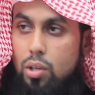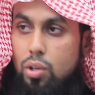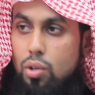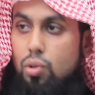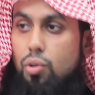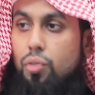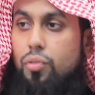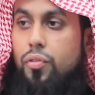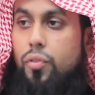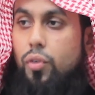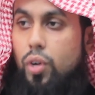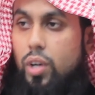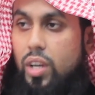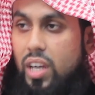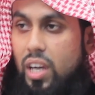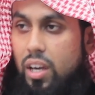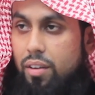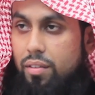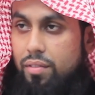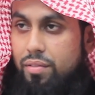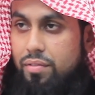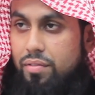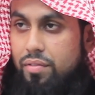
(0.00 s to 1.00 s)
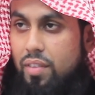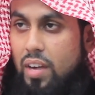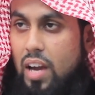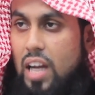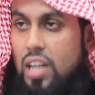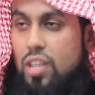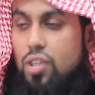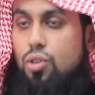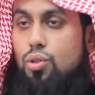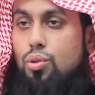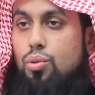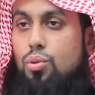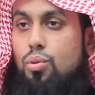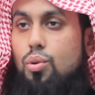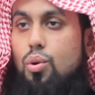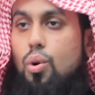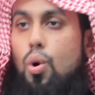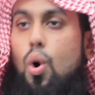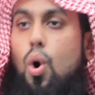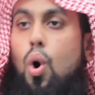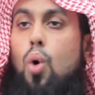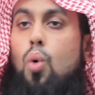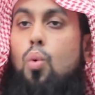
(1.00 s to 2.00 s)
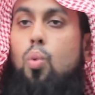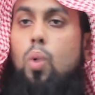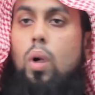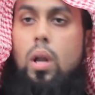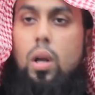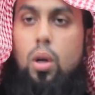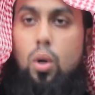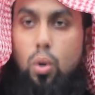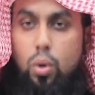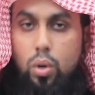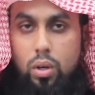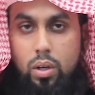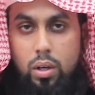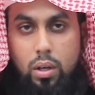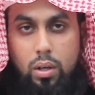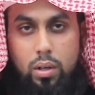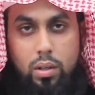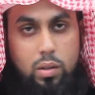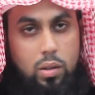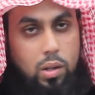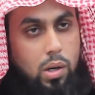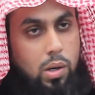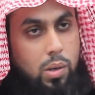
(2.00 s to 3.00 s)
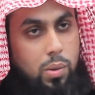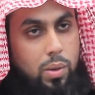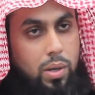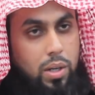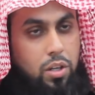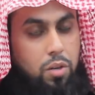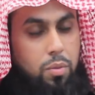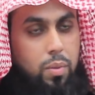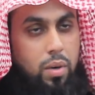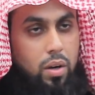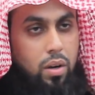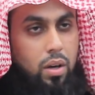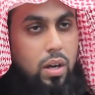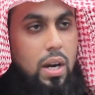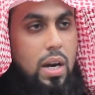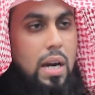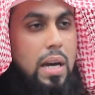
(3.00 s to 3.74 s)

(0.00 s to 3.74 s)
to forgive, and to overlook. Allahu Akbar.